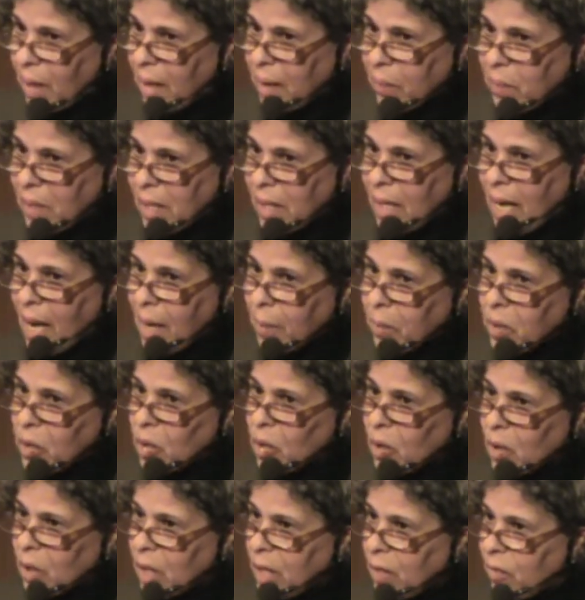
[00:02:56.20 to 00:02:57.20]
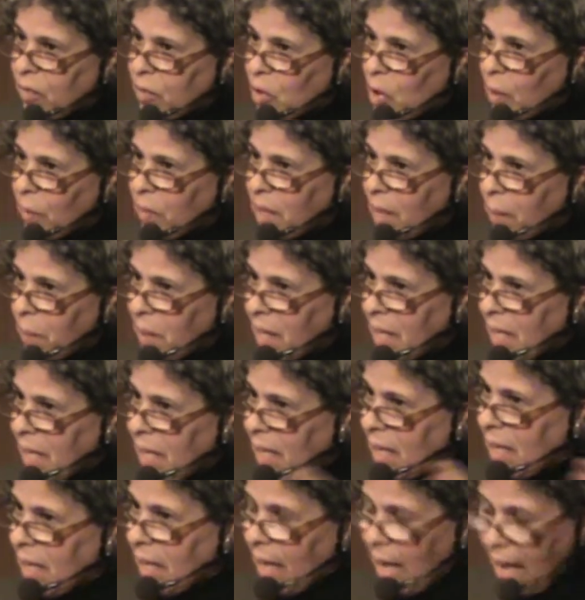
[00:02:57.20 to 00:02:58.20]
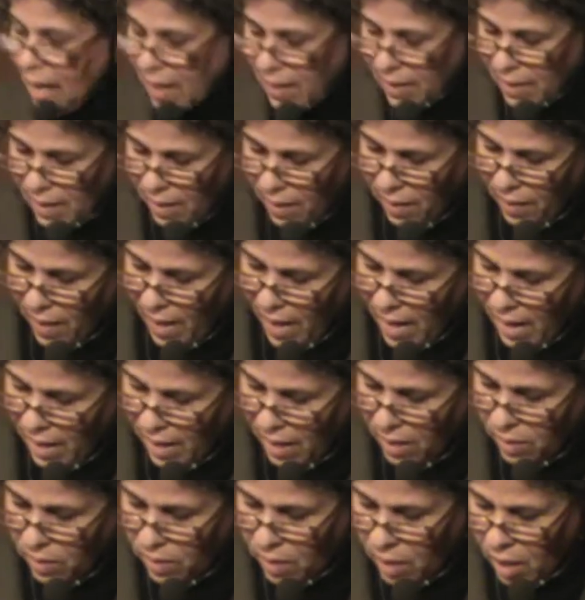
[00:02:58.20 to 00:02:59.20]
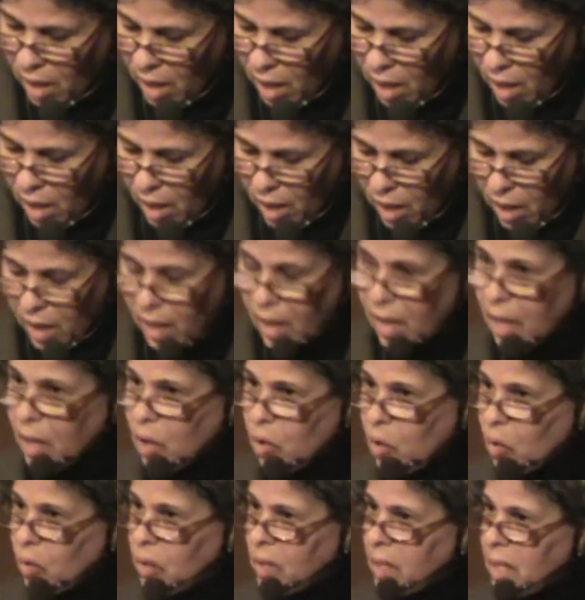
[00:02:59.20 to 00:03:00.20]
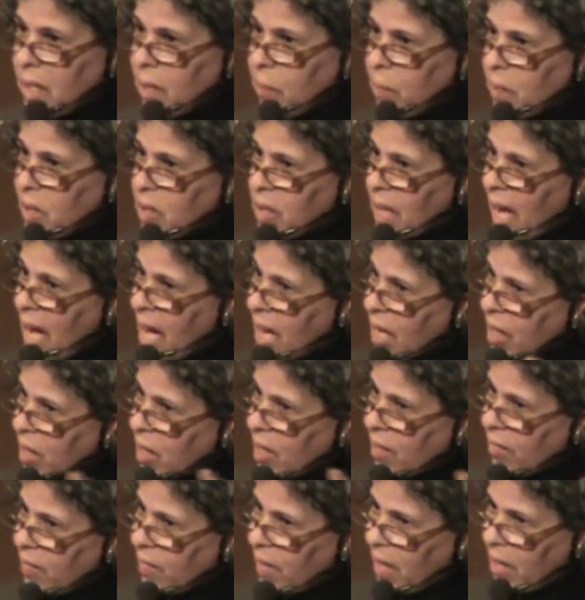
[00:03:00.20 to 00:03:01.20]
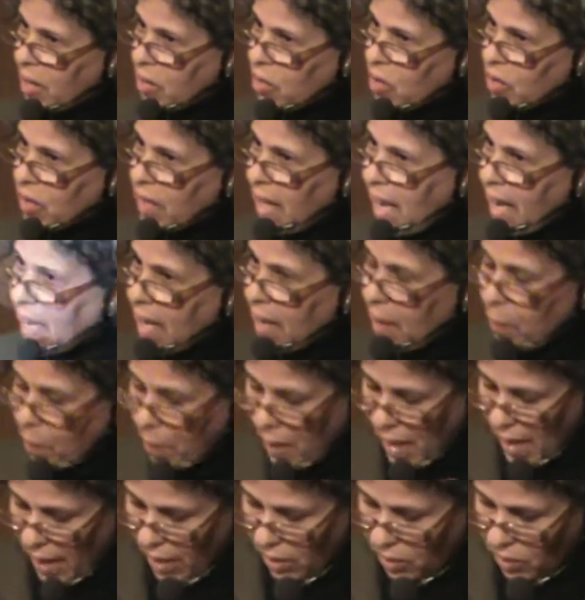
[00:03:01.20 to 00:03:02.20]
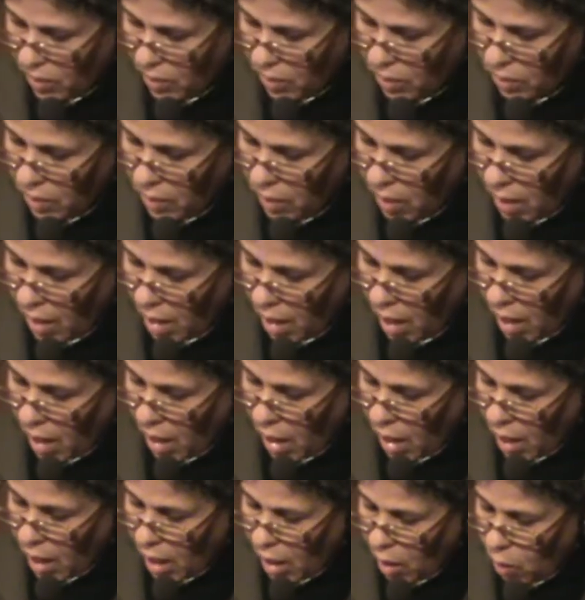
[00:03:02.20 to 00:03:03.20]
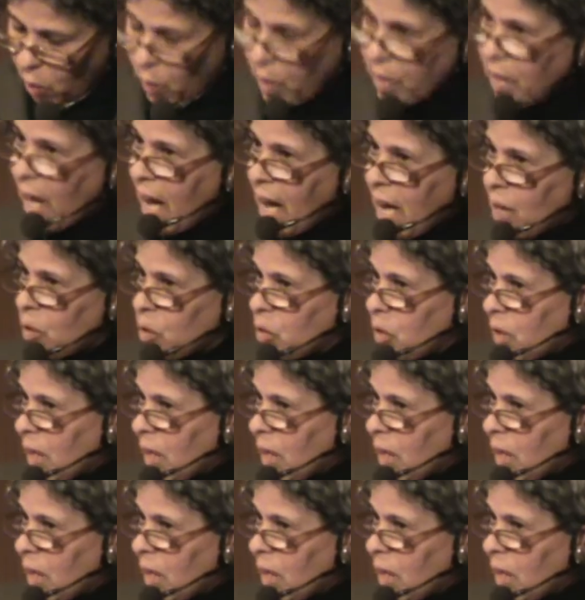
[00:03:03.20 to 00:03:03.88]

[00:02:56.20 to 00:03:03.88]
I mean, absolutely from the beginning until the end, you see bizarre events taking places without